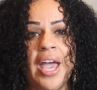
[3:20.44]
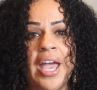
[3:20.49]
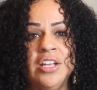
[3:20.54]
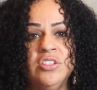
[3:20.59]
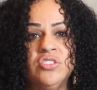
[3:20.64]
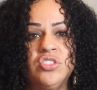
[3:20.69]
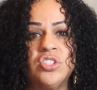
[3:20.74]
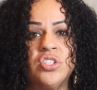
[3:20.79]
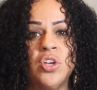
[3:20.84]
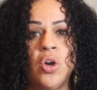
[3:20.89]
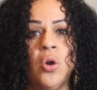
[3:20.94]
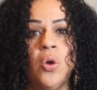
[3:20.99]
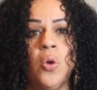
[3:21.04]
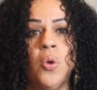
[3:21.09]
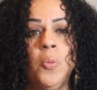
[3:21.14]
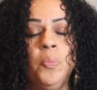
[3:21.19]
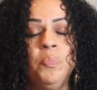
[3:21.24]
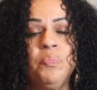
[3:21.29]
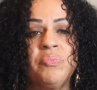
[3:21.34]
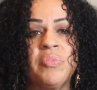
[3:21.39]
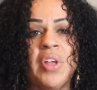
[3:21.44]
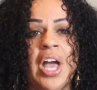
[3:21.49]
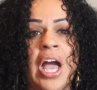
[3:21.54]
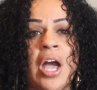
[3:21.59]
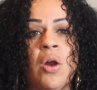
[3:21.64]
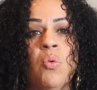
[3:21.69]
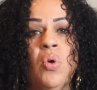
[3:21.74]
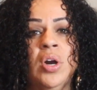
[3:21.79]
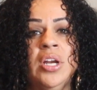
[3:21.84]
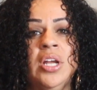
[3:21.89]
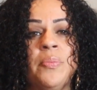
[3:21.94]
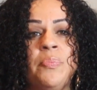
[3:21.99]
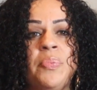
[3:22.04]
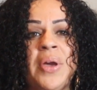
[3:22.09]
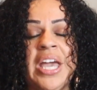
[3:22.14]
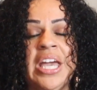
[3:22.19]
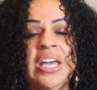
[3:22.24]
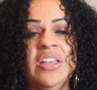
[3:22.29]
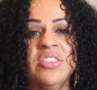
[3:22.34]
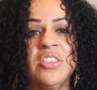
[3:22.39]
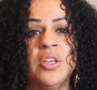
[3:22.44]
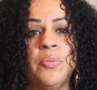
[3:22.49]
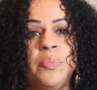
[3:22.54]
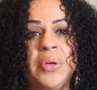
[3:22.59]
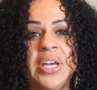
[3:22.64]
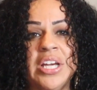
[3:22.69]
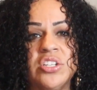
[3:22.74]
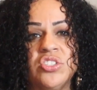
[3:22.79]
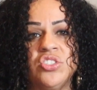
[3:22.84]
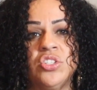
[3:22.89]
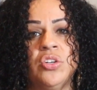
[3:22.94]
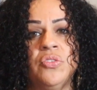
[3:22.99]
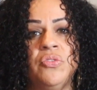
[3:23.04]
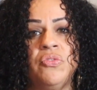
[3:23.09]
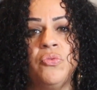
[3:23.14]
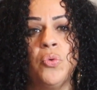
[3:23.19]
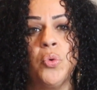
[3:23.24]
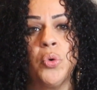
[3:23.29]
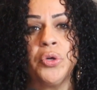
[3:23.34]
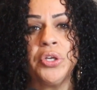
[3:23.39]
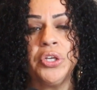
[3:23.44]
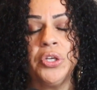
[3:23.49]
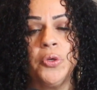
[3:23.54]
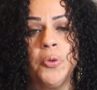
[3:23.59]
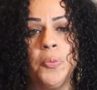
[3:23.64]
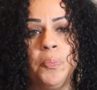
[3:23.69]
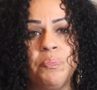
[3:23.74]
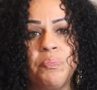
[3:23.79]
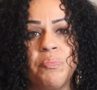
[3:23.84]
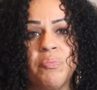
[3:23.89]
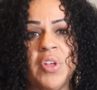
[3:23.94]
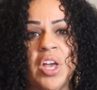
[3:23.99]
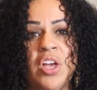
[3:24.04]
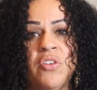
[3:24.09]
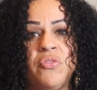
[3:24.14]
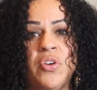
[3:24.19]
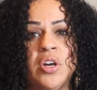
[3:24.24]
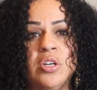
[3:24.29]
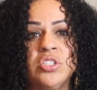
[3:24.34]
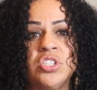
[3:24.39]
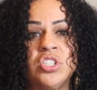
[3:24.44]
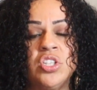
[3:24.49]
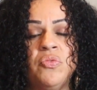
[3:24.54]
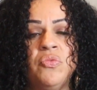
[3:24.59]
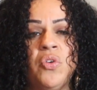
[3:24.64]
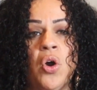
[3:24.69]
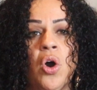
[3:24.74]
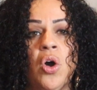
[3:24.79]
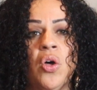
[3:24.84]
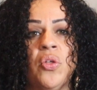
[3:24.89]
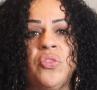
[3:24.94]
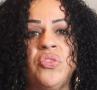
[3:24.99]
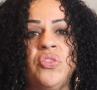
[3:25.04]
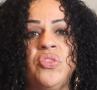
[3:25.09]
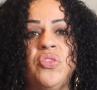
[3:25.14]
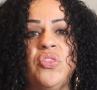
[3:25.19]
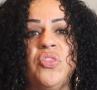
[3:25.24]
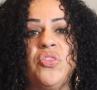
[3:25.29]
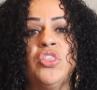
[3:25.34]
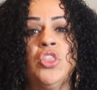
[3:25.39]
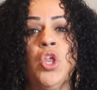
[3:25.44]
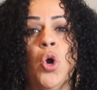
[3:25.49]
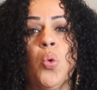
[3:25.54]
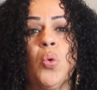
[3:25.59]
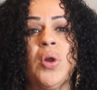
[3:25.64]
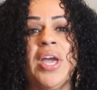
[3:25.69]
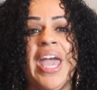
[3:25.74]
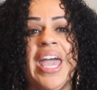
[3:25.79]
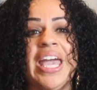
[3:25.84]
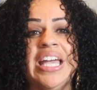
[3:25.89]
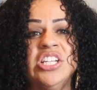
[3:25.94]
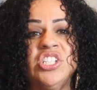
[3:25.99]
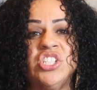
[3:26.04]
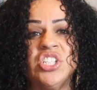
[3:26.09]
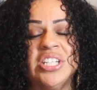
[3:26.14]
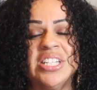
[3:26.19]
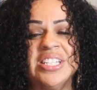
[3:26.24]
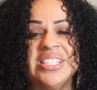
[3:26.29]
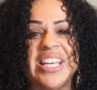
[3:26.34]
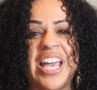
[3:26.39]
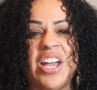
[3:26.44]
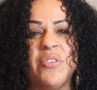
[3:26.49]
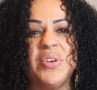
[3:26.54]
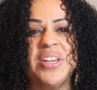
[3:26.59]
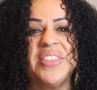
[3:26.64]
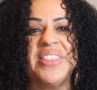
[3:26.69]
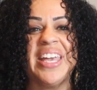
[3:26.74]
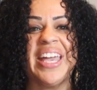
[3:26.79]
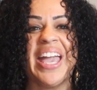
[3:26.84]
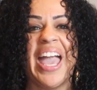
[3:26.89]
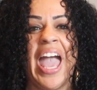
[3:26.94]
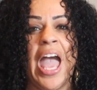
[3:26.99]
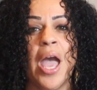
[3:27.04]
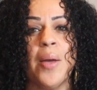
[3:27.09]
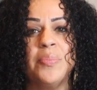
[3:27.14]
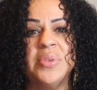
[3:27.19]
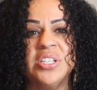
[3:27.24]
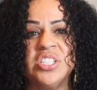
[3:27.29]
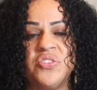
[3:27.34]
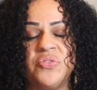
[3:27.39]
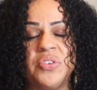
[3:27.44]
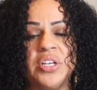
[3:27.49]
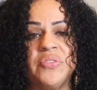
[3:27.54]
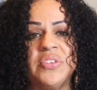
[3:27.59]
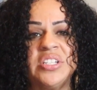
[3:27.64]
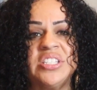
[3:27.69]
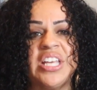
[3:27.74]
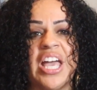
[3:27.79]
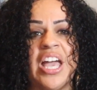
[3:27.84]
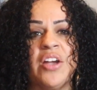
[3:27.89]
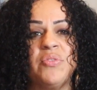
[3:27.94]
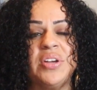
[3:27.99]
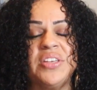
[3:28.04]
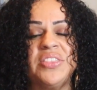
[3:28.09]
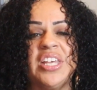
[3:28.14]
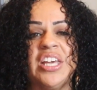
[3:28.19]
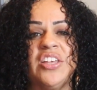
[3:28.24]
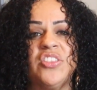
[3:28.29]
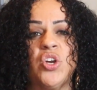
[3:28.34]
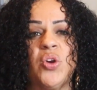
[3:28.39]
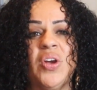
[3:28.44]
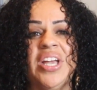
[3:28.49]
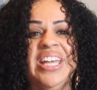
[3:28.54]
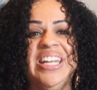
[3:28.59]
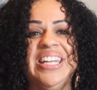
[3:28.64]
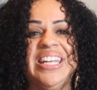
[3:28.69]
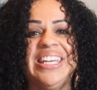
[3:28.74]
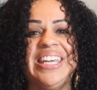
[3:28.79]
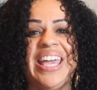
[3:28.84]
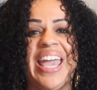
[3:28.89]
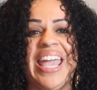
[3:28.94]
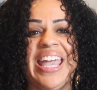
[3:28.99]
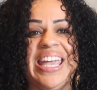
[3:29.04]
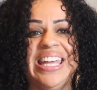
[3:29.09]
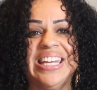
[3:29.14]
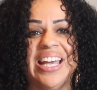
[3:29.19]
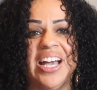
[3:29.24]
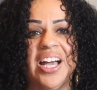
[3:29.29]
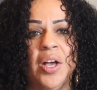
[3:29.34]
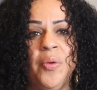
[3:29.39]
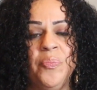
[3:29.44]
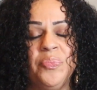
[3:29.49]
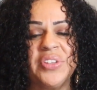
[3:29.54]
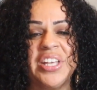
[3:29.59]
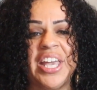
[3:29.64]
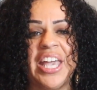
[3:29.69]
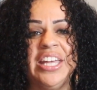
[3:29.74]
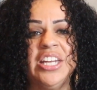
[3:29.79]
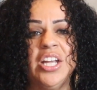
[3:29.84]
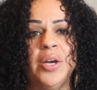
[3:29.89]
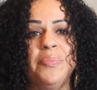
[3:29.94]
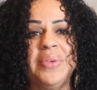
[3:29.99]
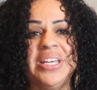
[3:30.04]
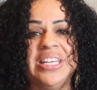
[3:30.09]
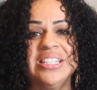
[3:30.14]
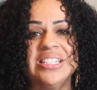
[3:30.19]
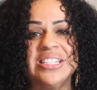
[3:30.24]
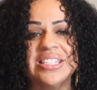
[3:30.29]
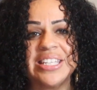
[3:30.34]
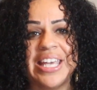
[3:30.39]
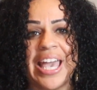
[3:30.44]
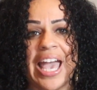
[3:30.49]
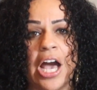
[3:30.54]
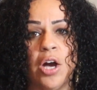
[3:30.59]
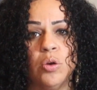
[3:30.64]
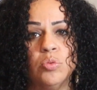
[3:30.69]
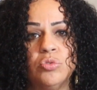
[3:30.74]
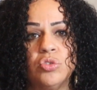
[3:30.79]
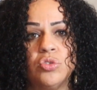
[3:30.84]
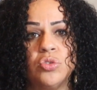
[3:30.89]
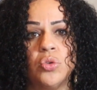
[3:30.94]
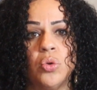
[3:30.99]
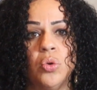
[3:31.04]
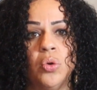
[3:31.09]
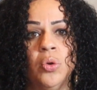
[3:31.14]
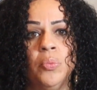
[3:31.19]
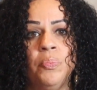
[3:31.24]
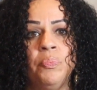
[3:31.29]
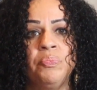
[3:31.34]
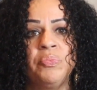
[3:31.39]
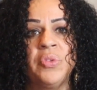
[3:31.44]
And so I want to paint the picture for you. First of all, location is everything, atmosphere is everything. They're in Cana. Cana means council.